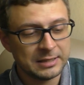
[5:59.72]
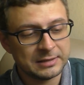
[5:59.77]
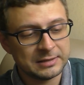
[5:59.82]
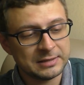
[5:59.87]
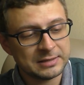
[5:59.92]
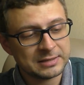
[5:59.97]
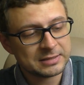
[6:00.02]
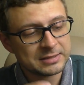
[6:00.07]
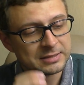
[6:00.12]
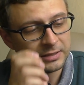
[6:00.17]

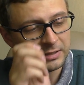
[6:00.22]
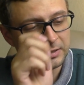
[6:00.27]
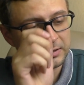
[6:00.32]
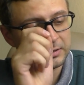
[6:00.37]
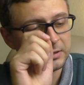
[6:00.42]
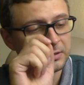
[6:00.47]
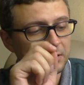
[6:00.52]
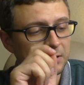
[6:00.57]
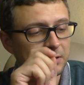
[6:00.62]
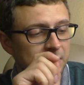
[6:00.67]
this
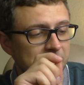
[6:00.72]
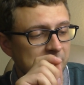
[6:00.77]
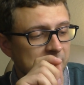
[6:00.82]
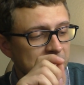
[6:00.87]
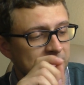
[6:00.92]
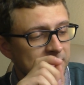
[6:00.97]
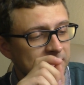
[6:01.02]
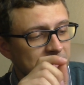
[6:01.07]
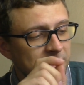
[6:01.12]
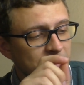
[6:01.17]
little
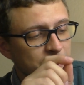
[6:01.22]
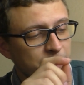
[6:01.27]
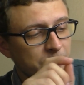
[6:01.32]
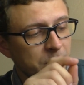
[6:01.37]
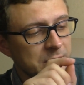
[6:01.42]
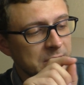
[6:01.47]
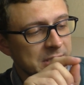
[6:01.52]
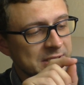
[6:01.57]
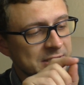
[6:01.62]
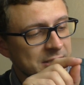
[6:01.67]
red tip
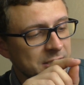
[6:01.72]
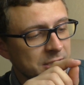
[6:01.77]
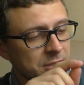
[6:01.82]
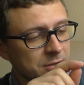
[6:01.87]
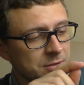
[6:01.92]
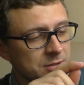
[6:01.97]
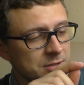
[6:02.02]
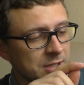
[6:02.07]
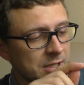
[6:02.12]
on the second